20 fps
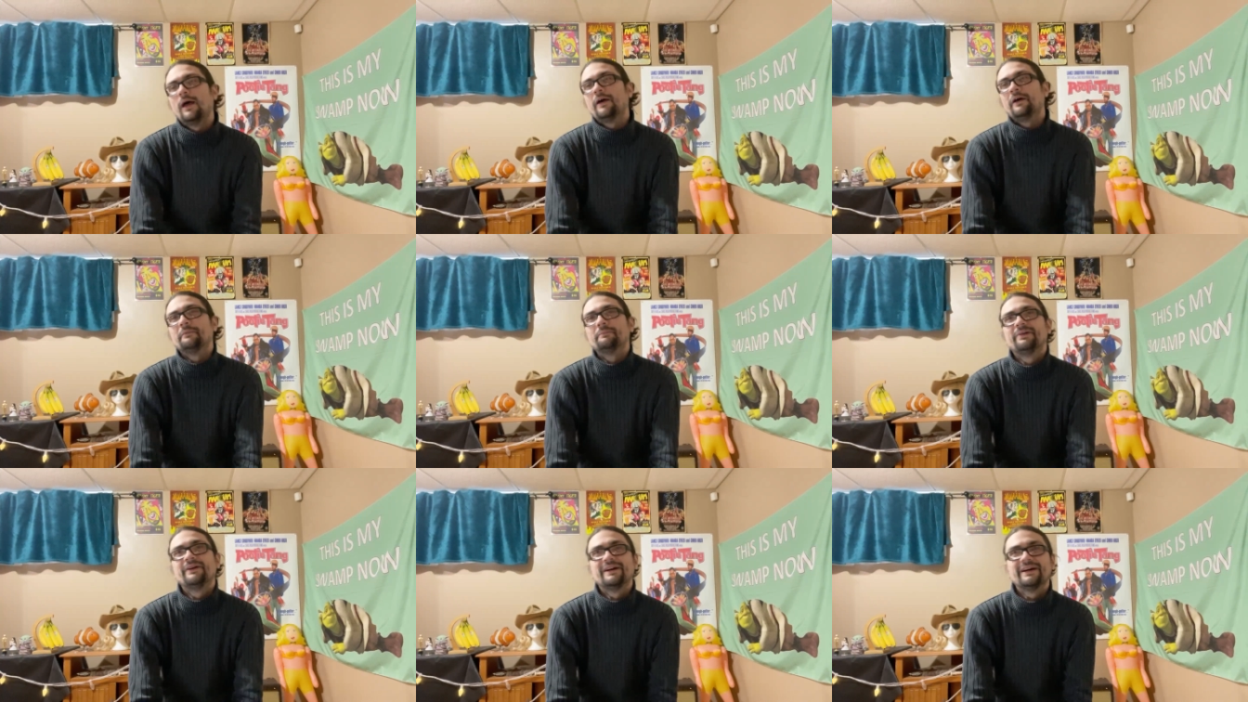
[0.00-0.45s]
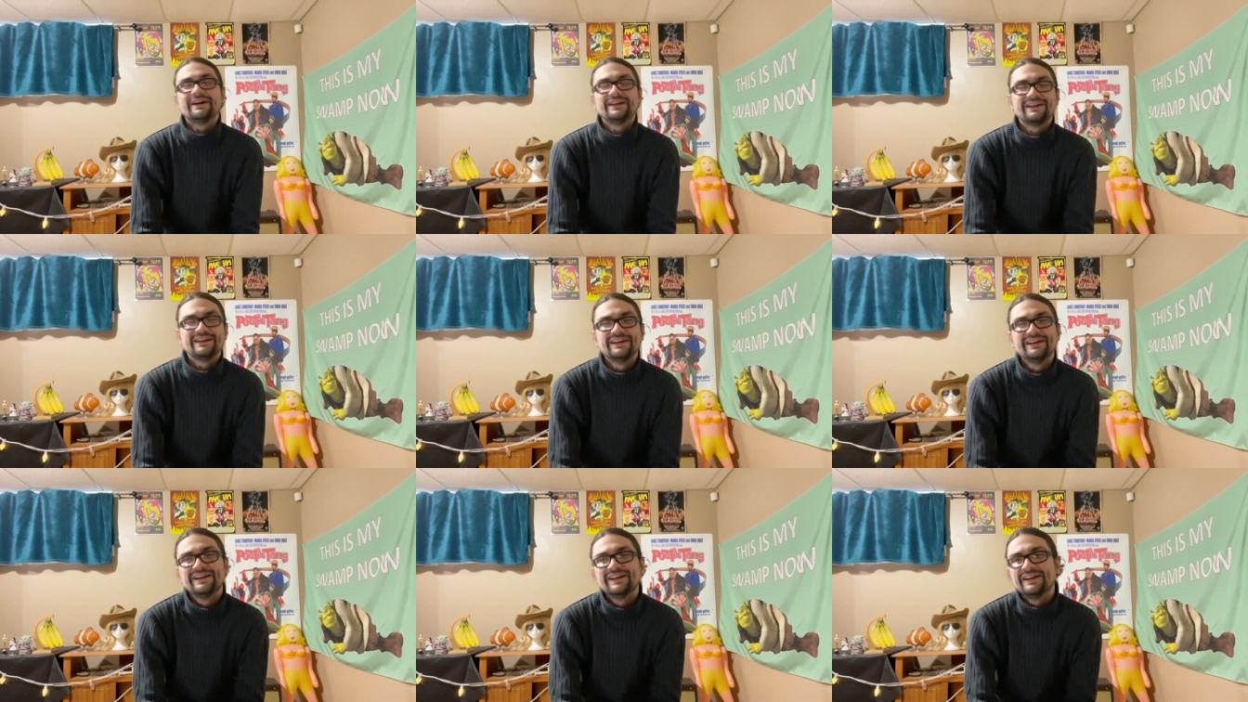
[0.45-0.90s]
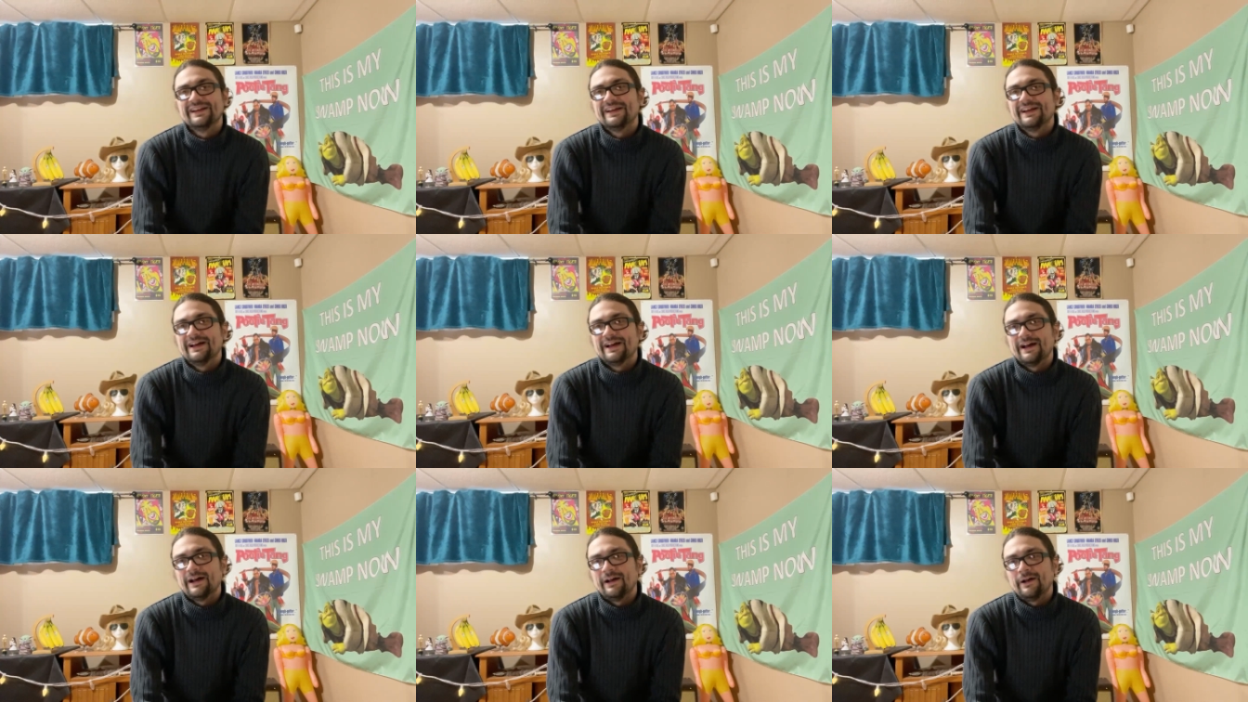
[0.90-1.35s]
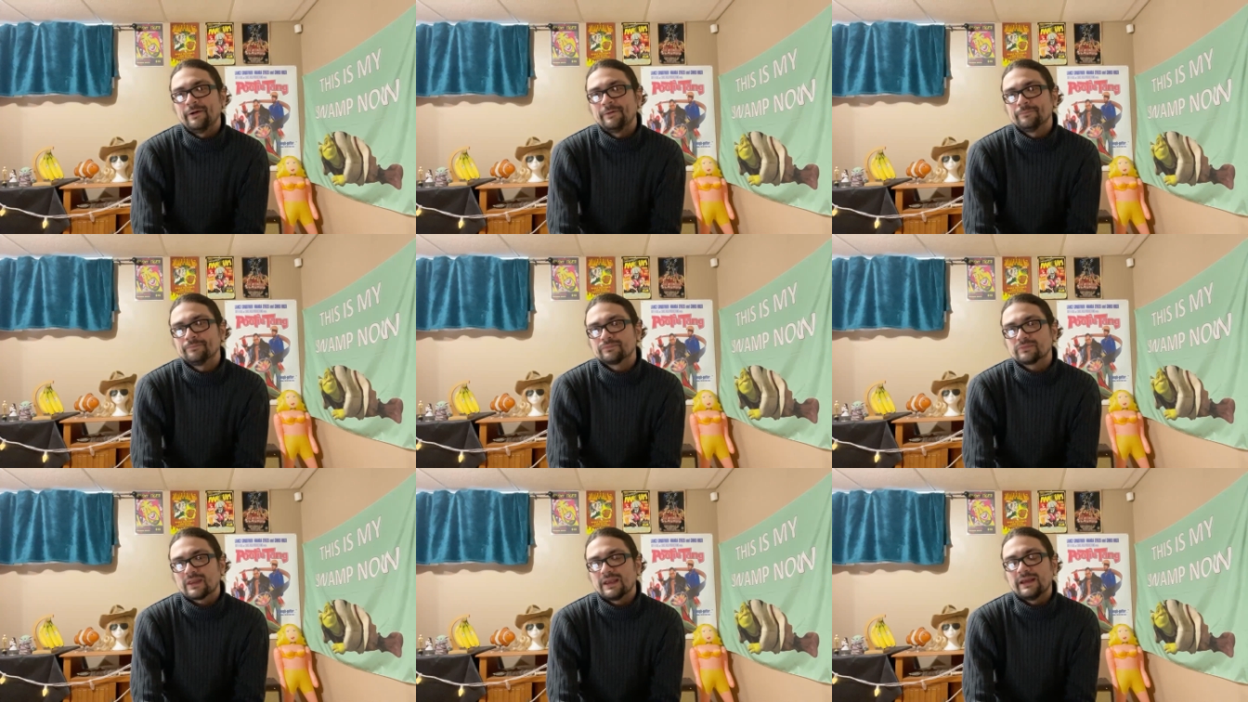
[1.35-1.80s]
But,
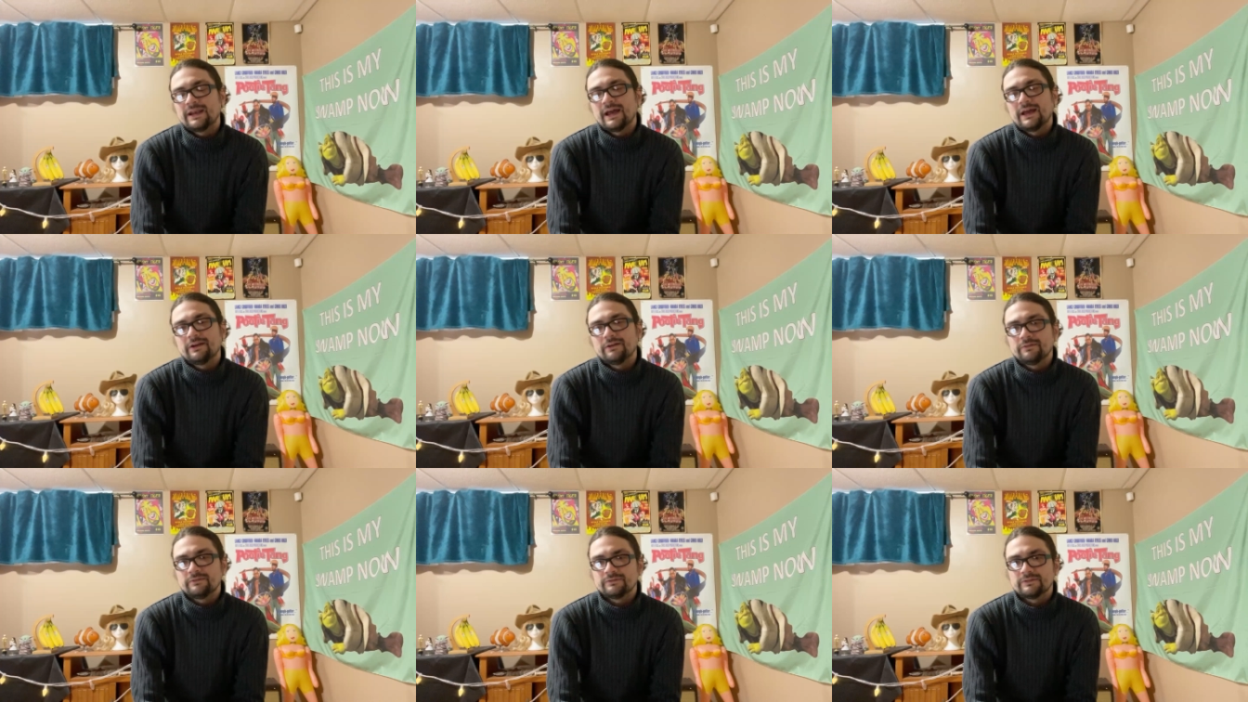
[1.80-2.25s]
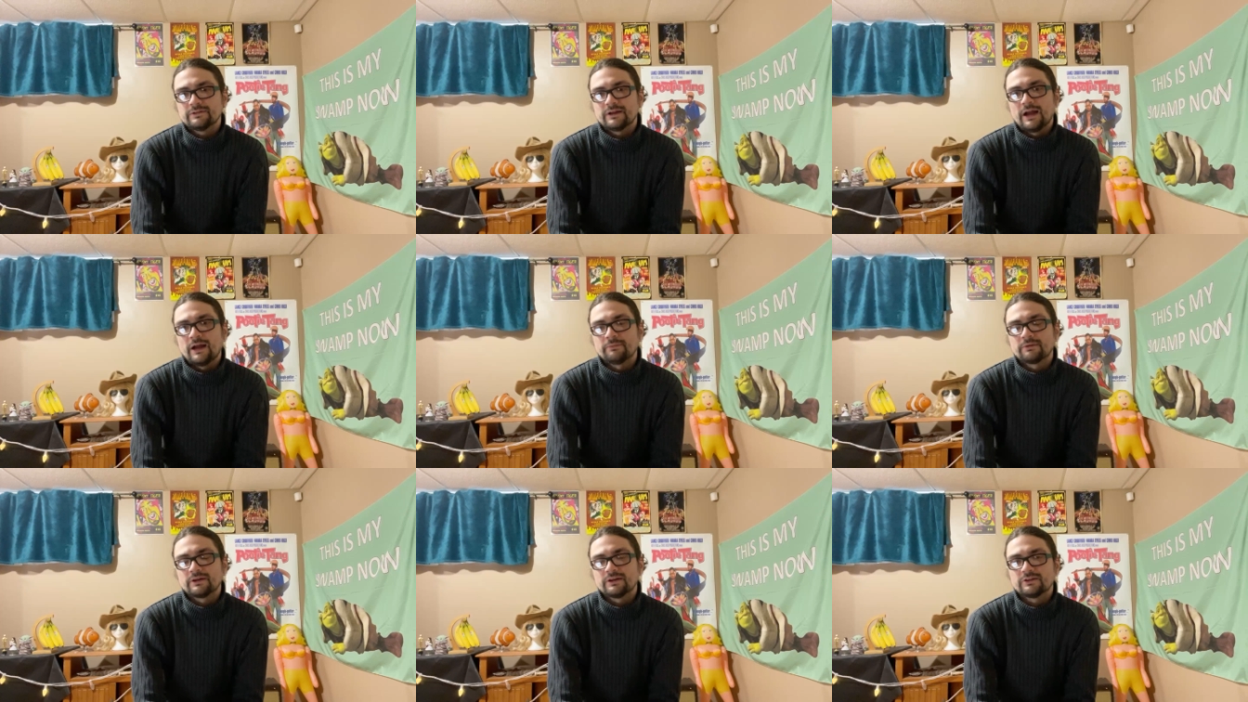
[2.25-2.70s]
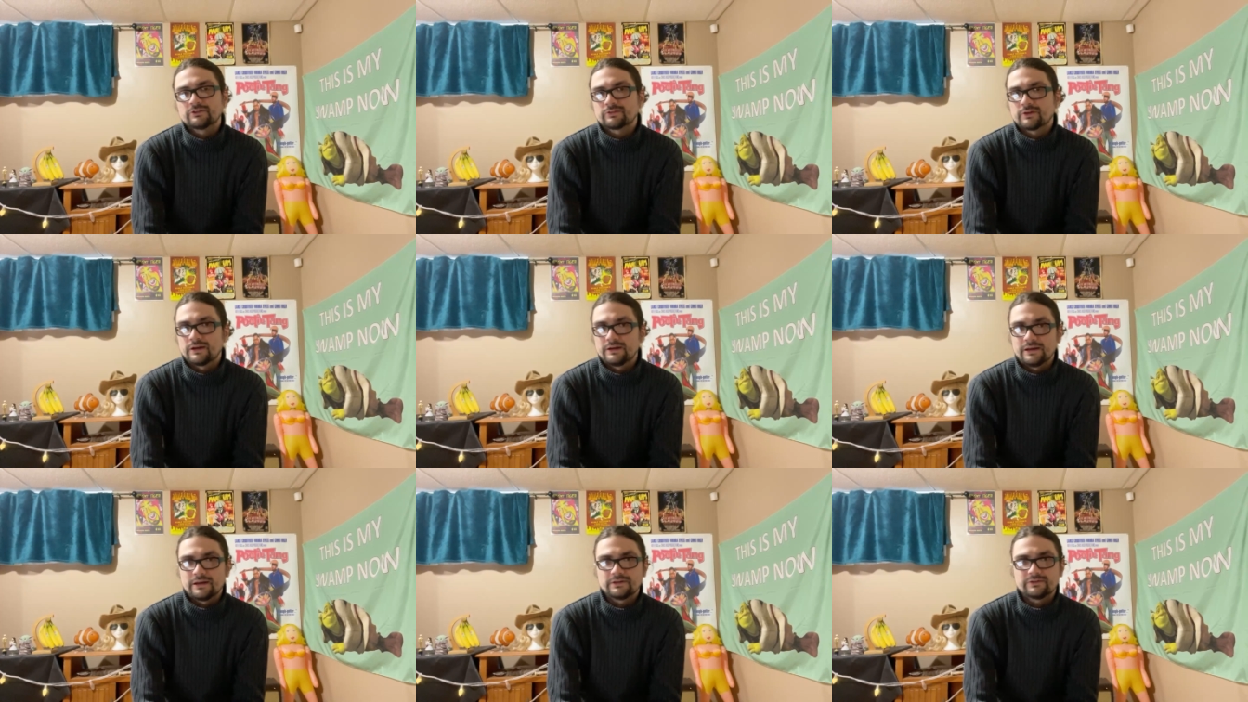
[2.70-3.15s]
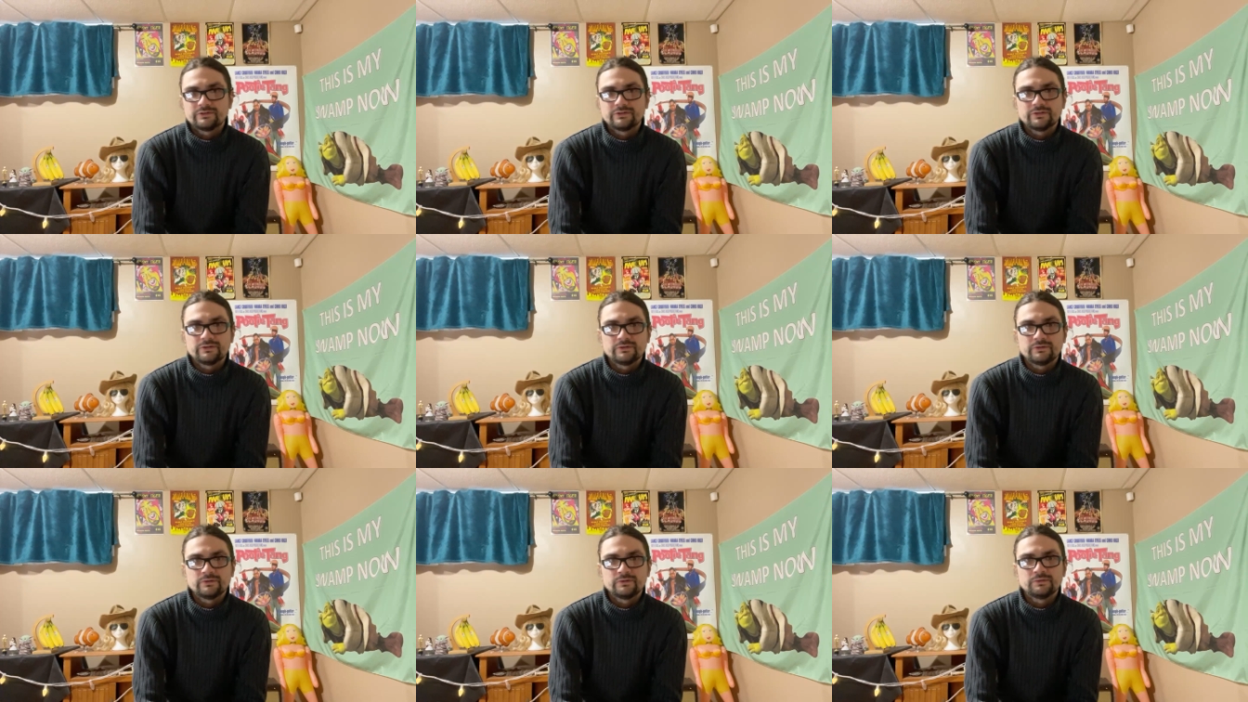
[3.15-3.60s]
and I'm gonna try not
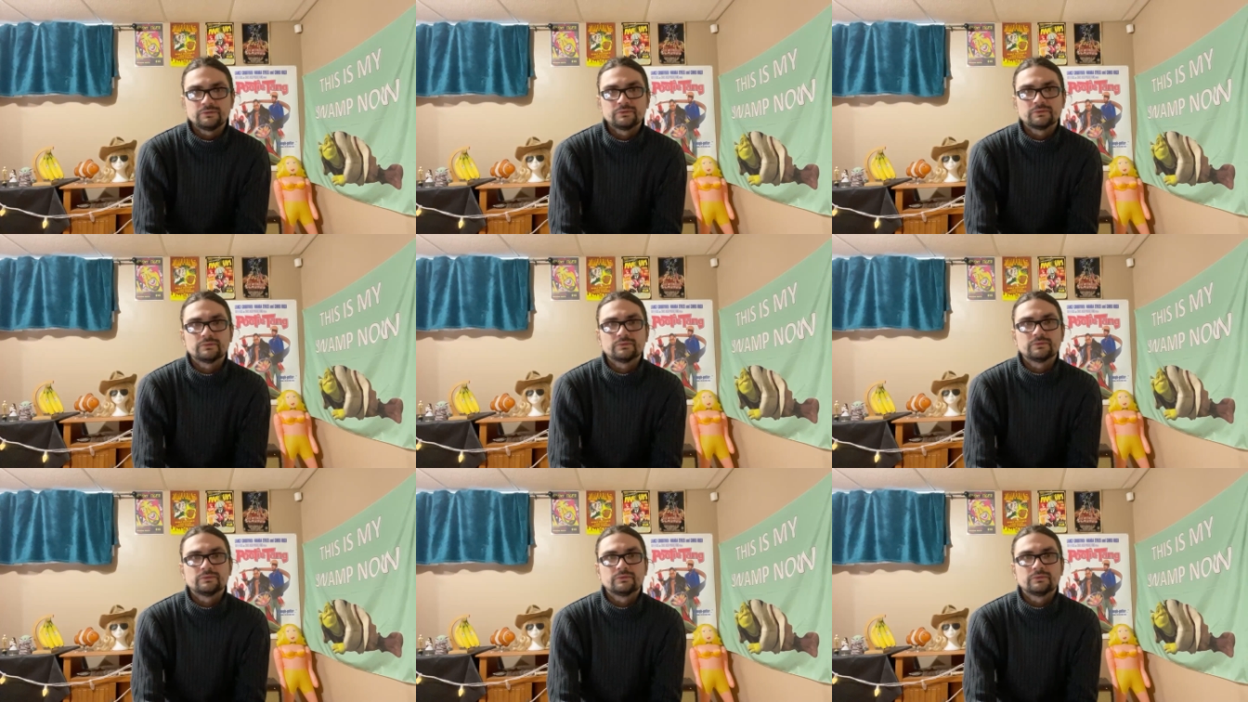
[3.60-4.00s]
to